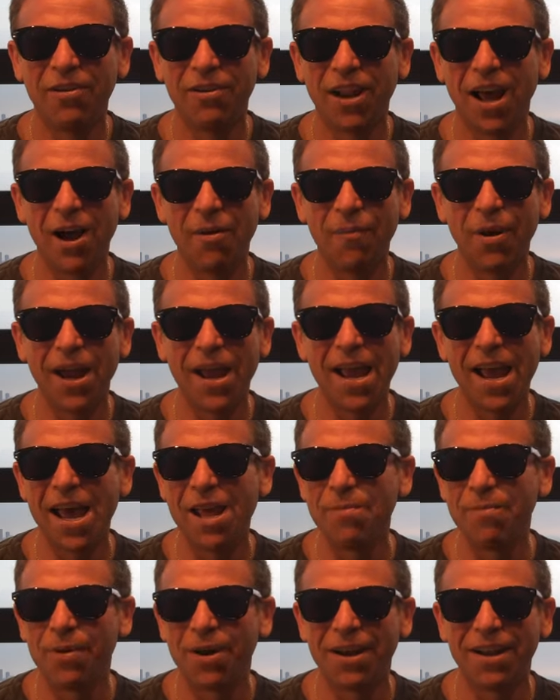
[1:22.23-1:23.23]
not my
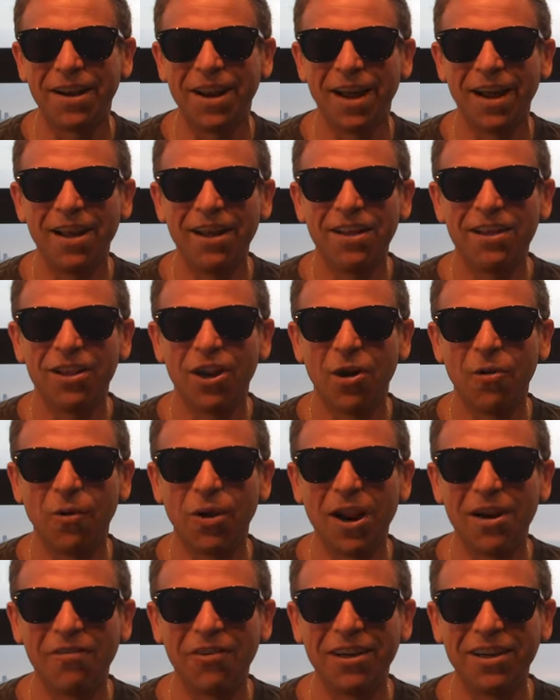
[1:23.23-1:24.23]
head, but, uh, you know,
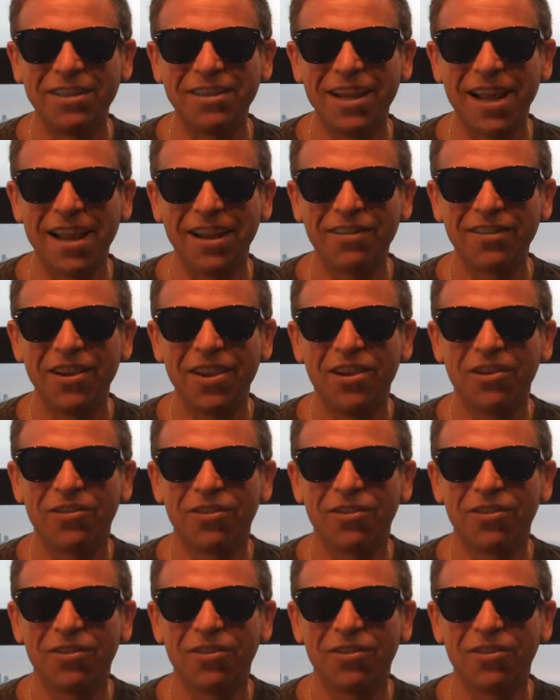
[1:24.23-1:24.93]
whatever it takes.